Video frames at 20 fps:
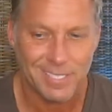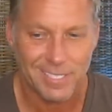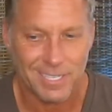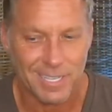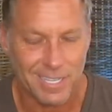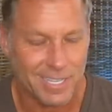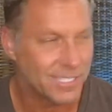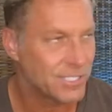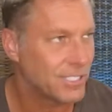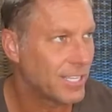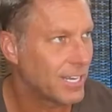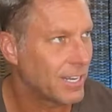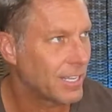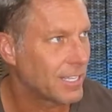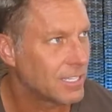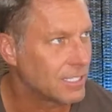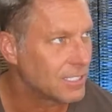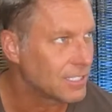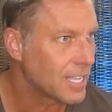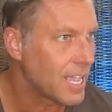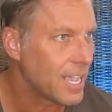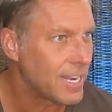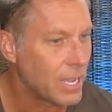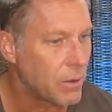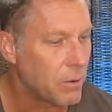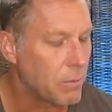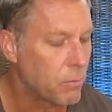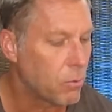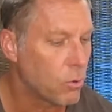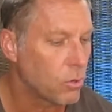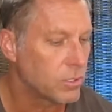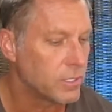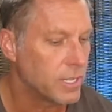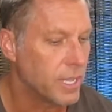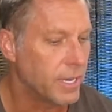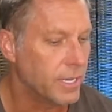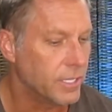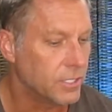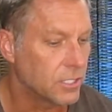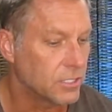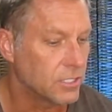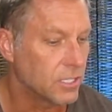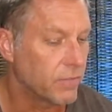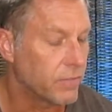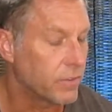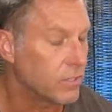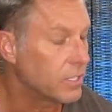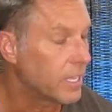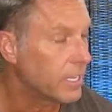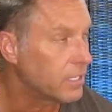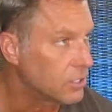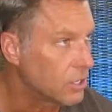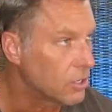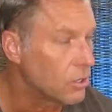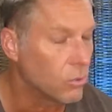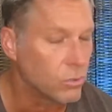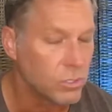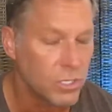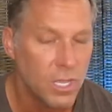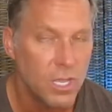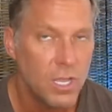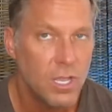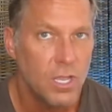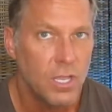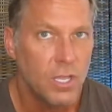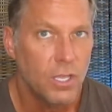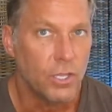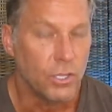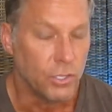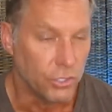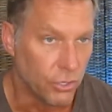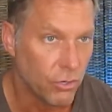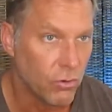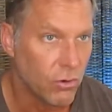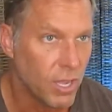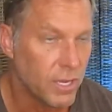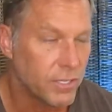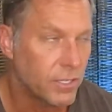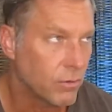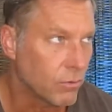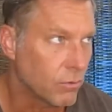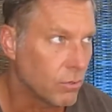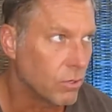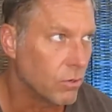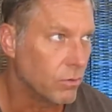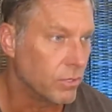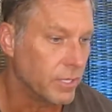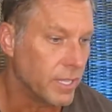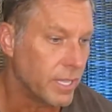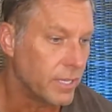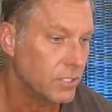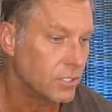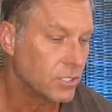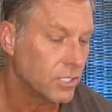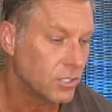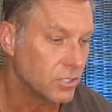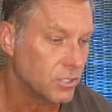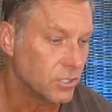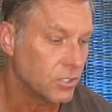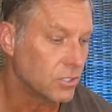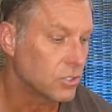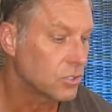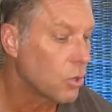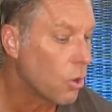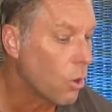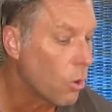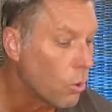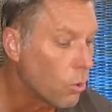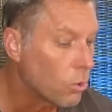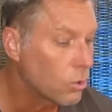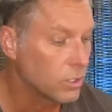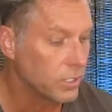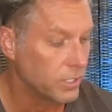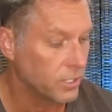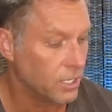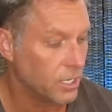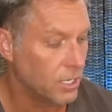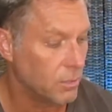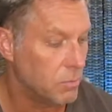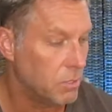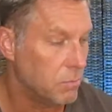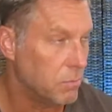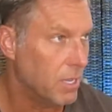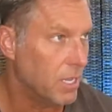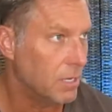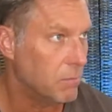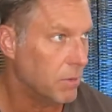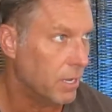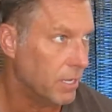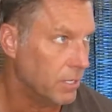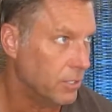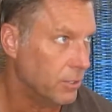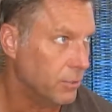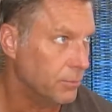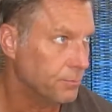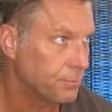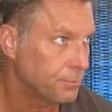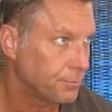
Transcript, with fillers: I guess you got to decide how important that is because if they don't, you're on your own, and that decision is totally going to be made by you.